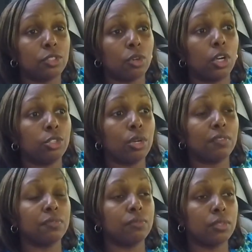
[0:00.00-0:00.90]
So I
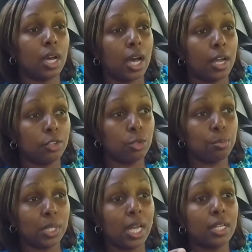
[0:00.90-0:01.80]
do
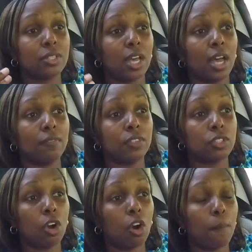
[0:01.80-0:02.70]
plan to have
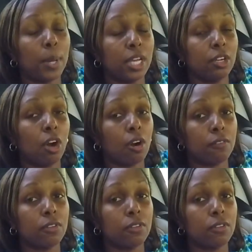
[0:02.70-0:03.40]
this car paid off